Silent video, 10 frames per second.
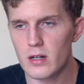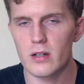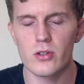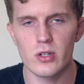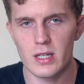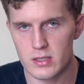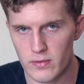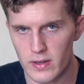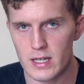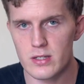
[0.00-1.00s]
They're using his
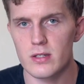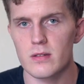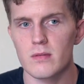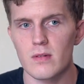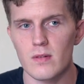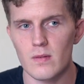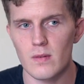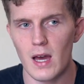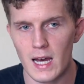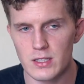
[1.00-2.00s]
face
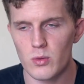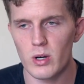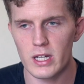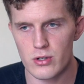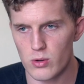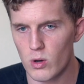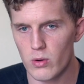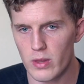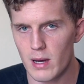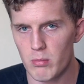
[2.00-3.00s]
as a way to
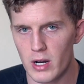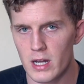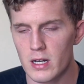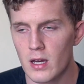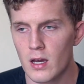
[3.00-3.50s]
grow that brand.